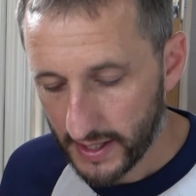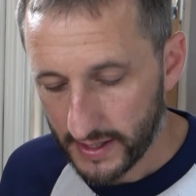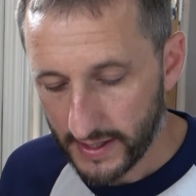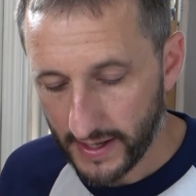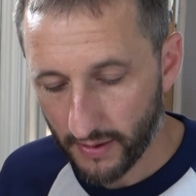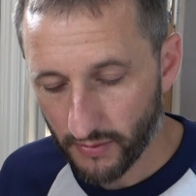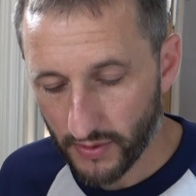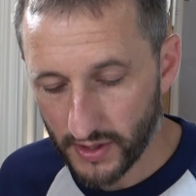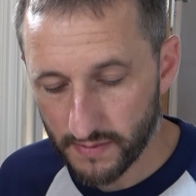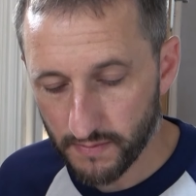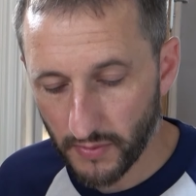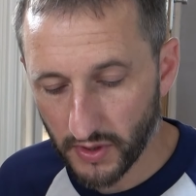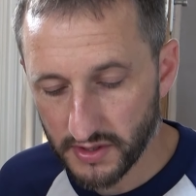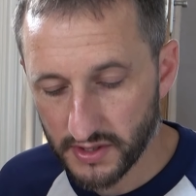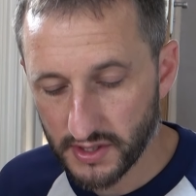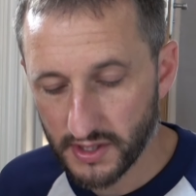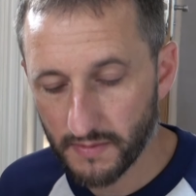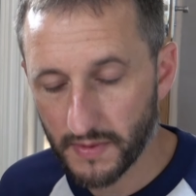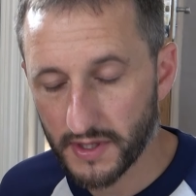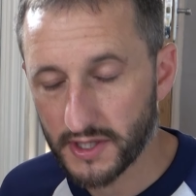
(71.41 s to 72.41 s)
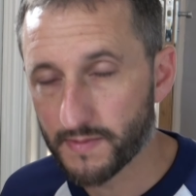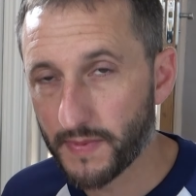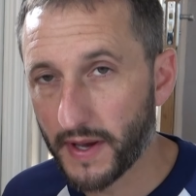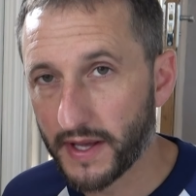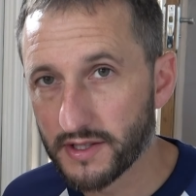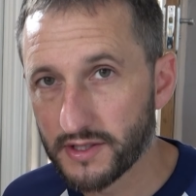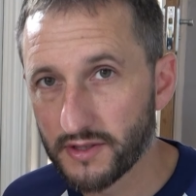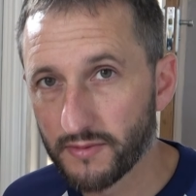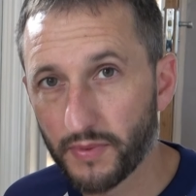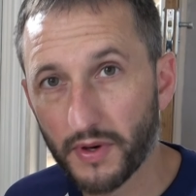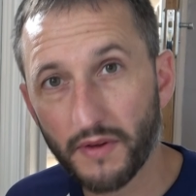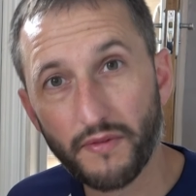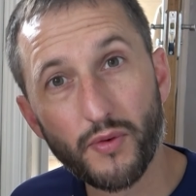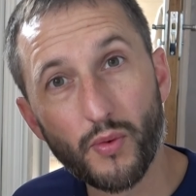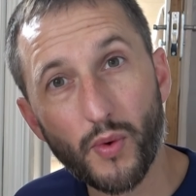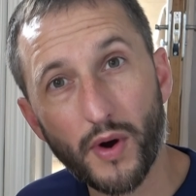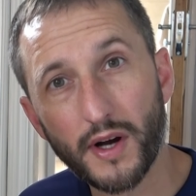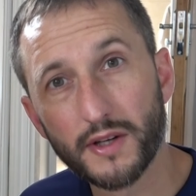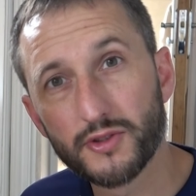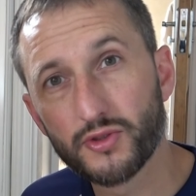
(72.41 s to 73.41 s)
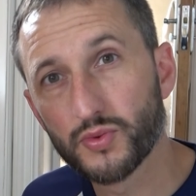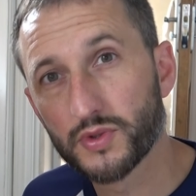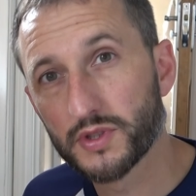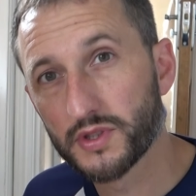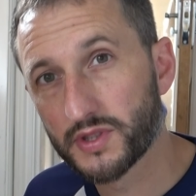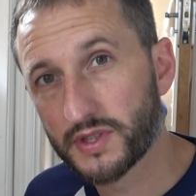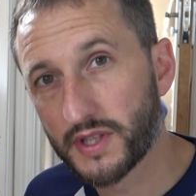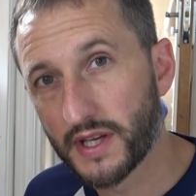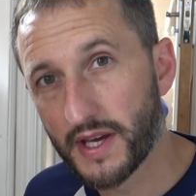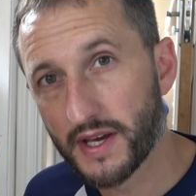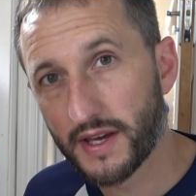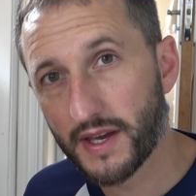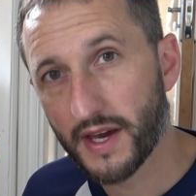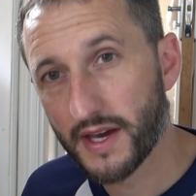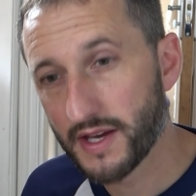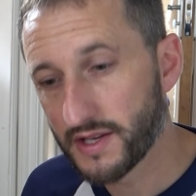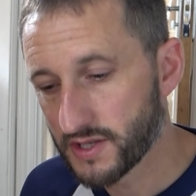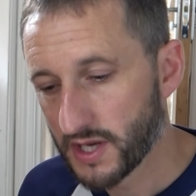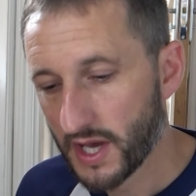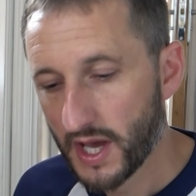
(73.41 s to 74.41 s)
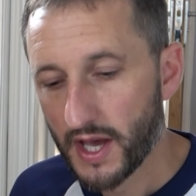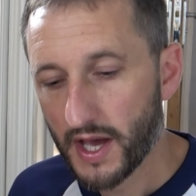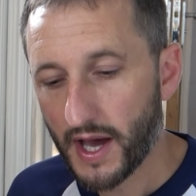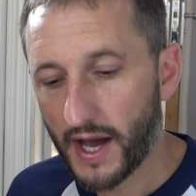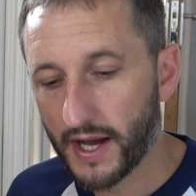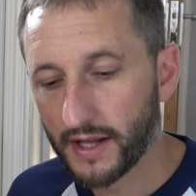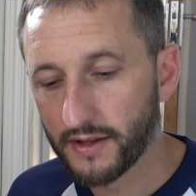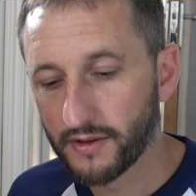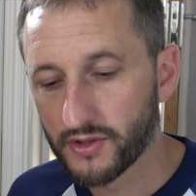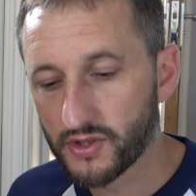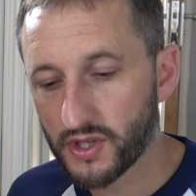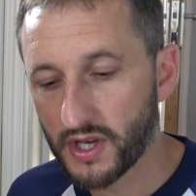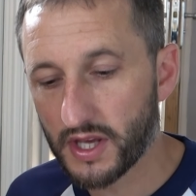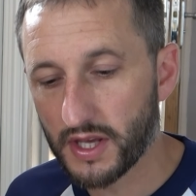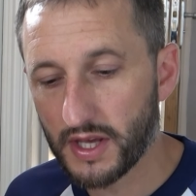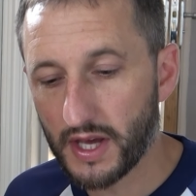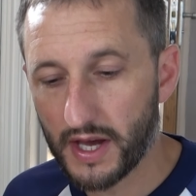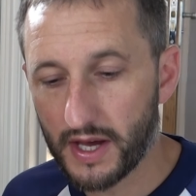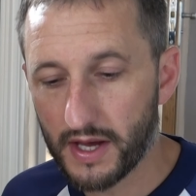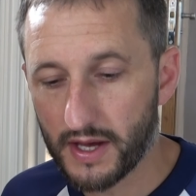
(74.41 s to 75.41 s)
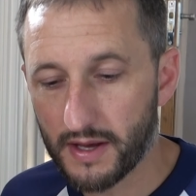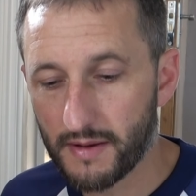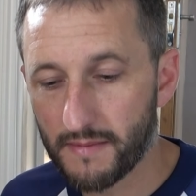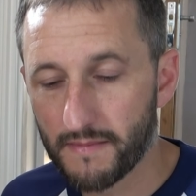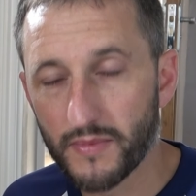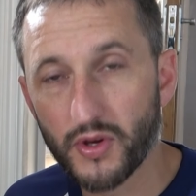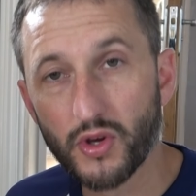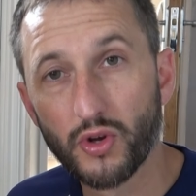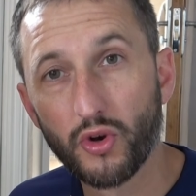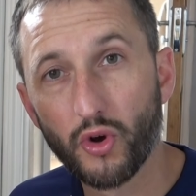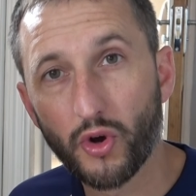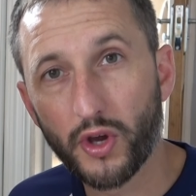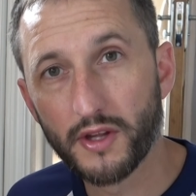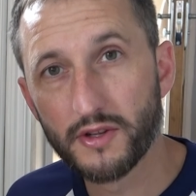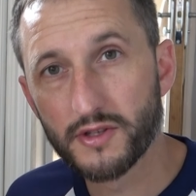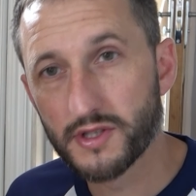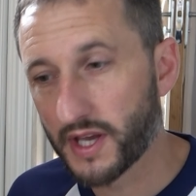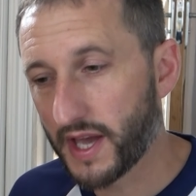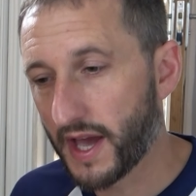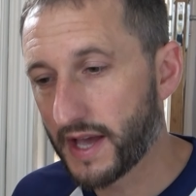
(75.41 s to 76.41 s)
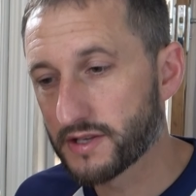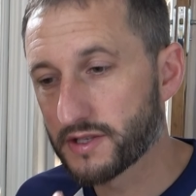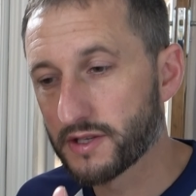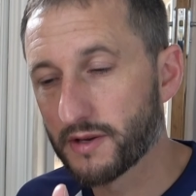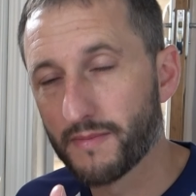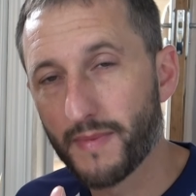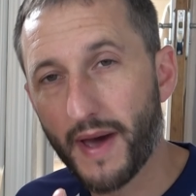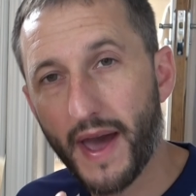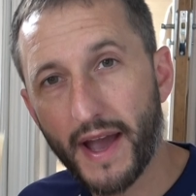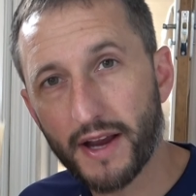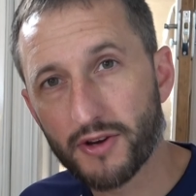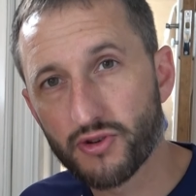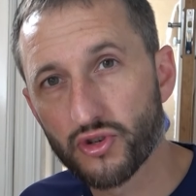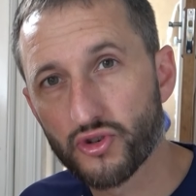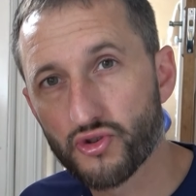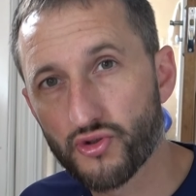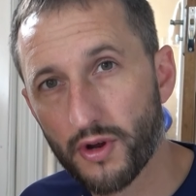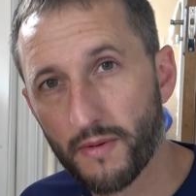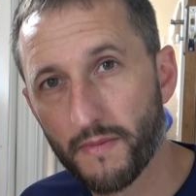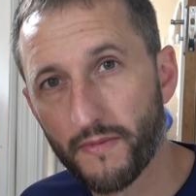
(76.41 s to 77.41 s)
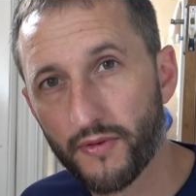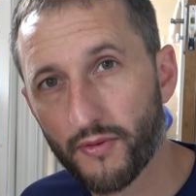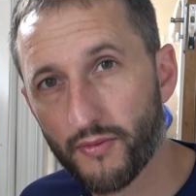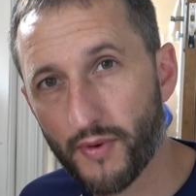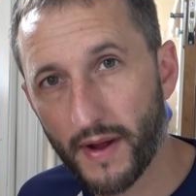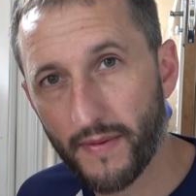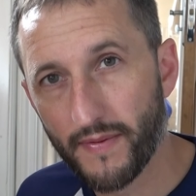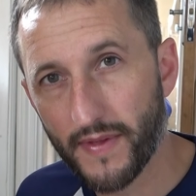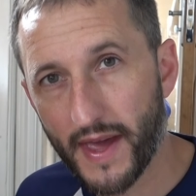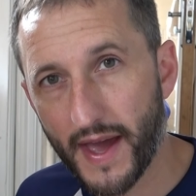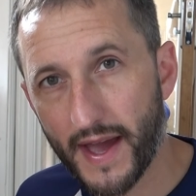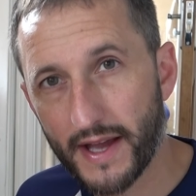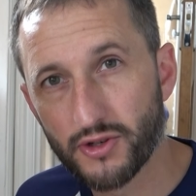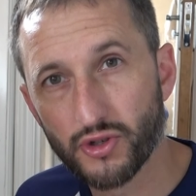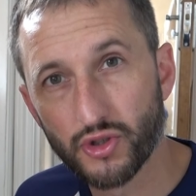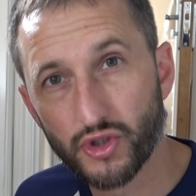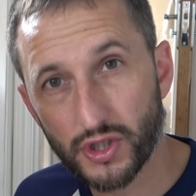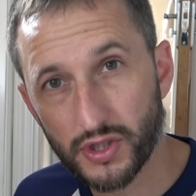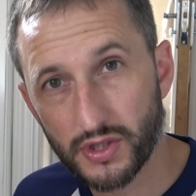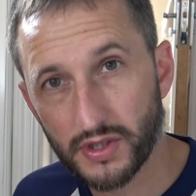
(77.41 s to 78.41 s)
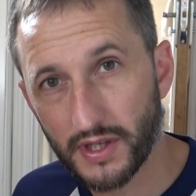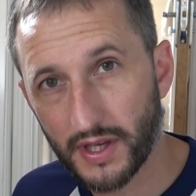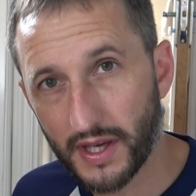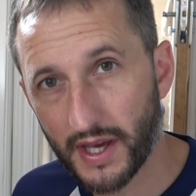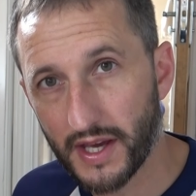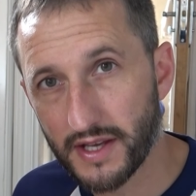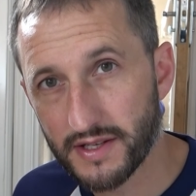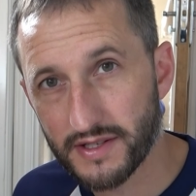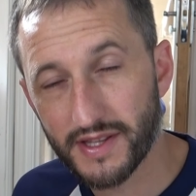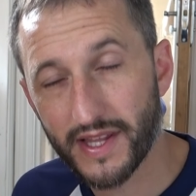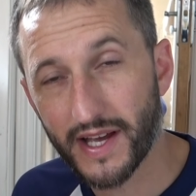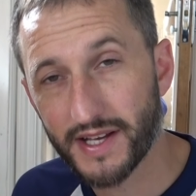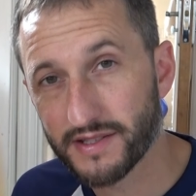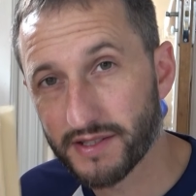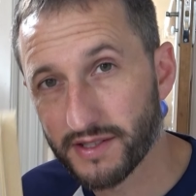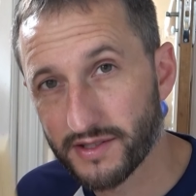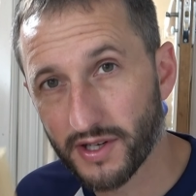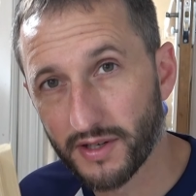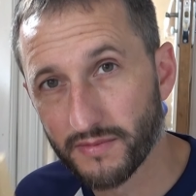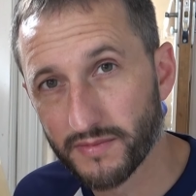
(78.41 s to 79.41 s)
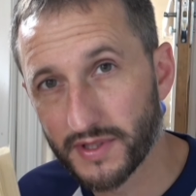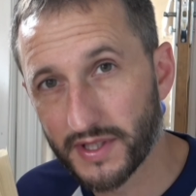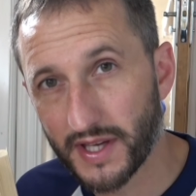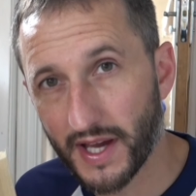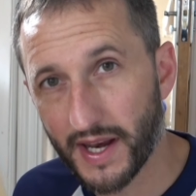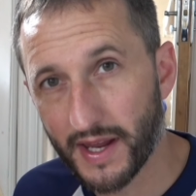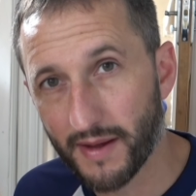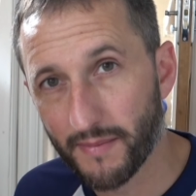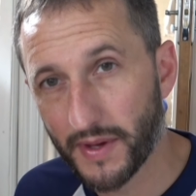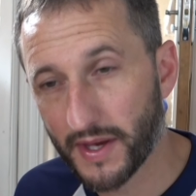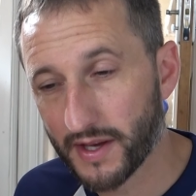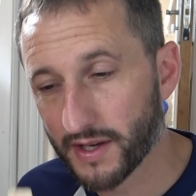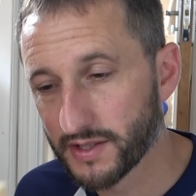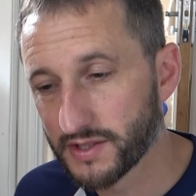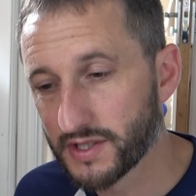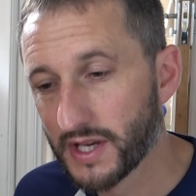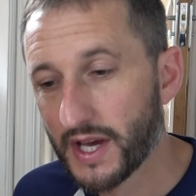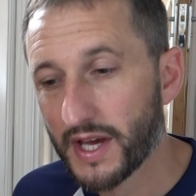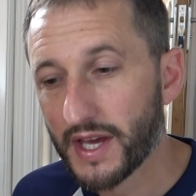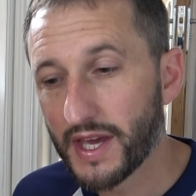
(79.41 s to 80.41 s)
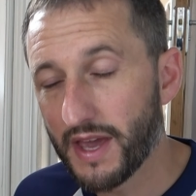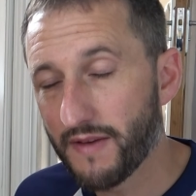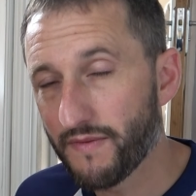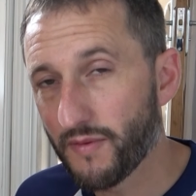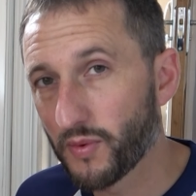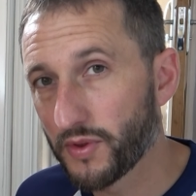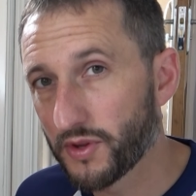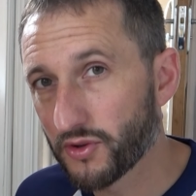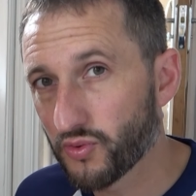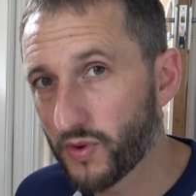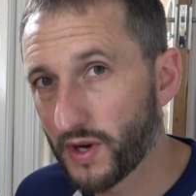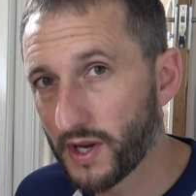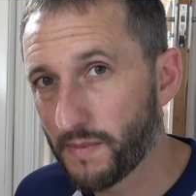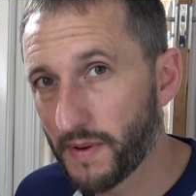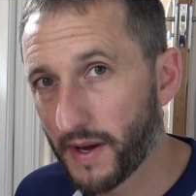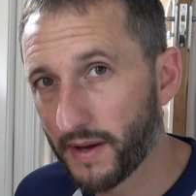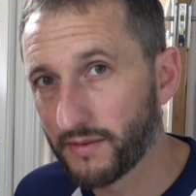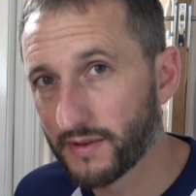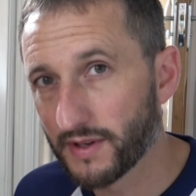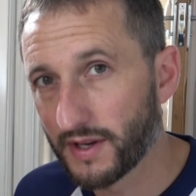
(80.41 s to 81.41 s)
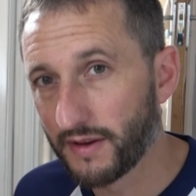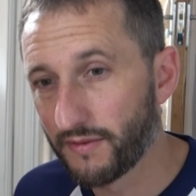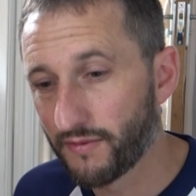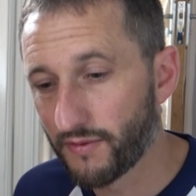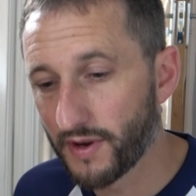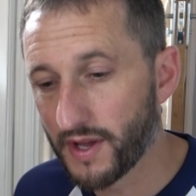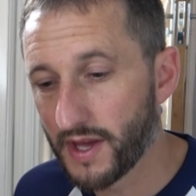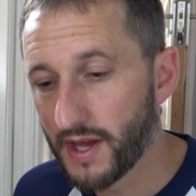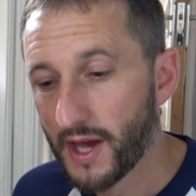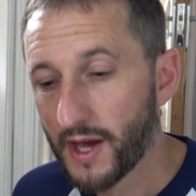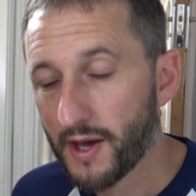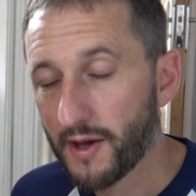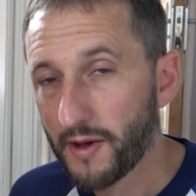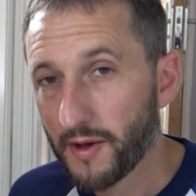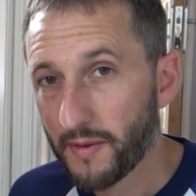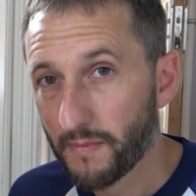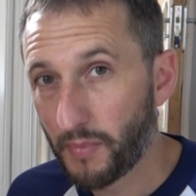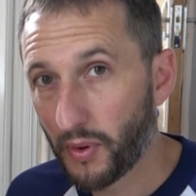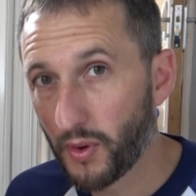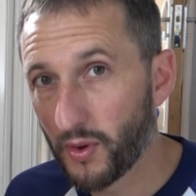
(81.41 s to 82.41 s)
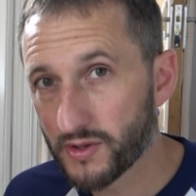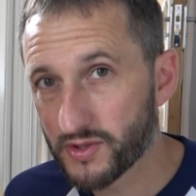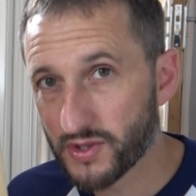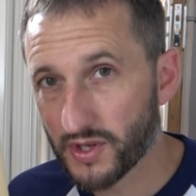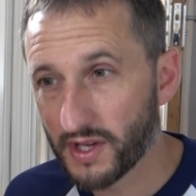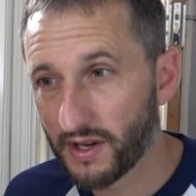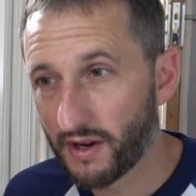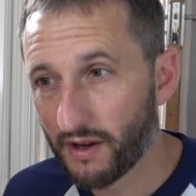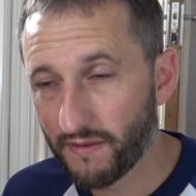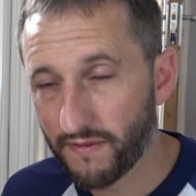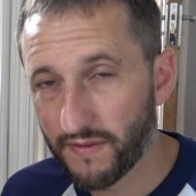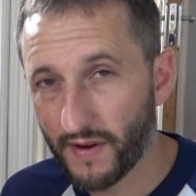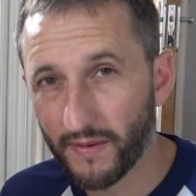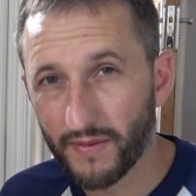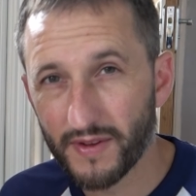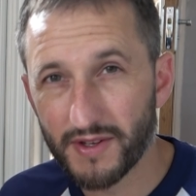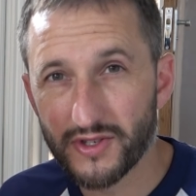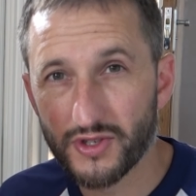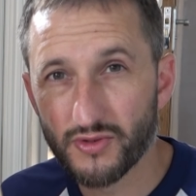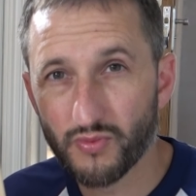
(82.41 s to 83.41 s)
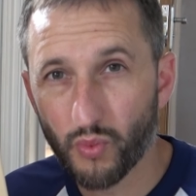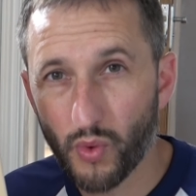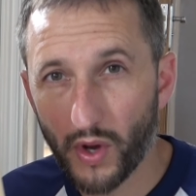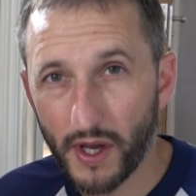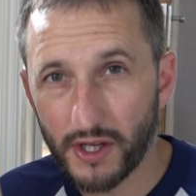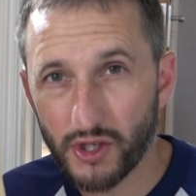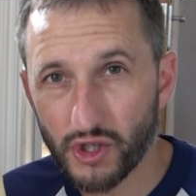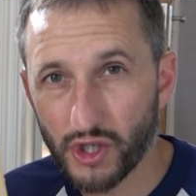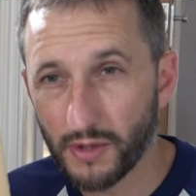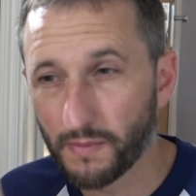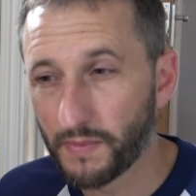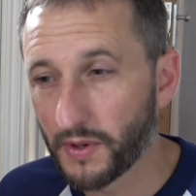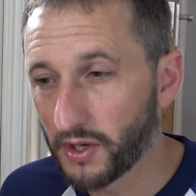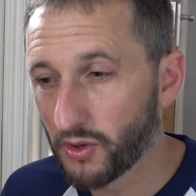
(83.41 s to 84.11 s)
Now, this might seem expensive, but if you are doing a staircase and you're looking to get some extra trim for around the edge or just in case, that's the time to get it, because even with the £20 delivery, personally I found this is way cheaper.